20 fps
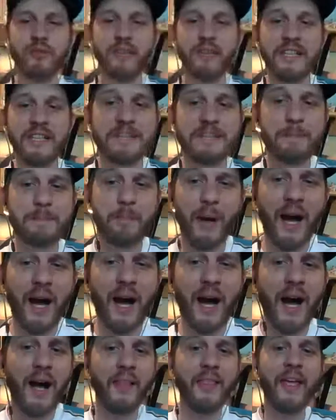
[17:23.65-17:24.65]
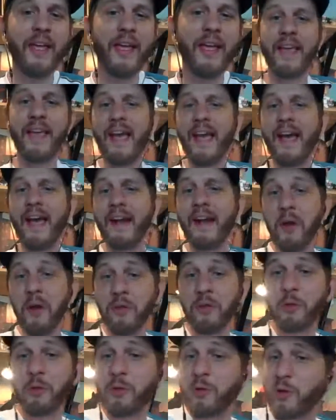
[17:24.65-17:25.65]
spa that they had on
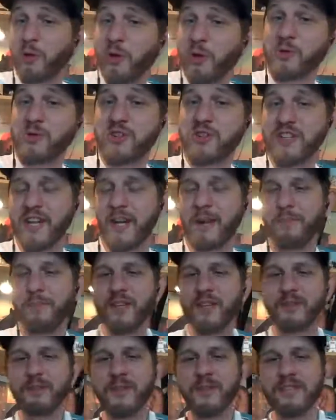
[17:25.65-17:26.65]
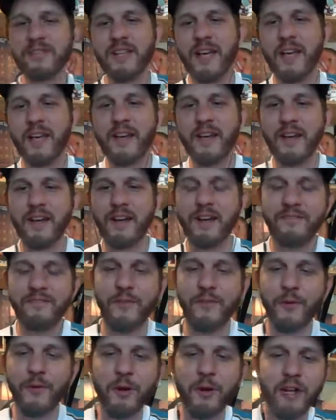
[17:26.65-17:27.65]
the cruise ship. This was like
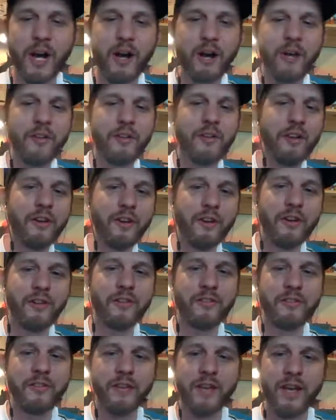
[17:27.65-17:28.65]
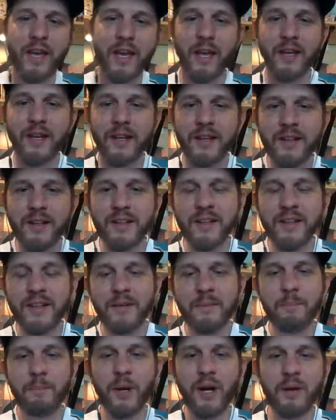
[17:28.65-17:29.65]
$4 like
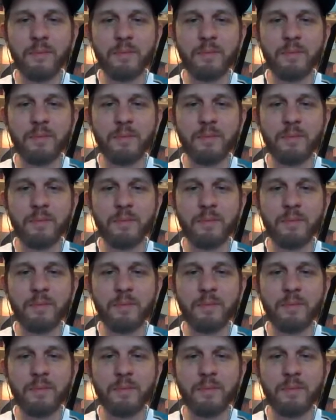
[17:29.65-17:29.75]
public.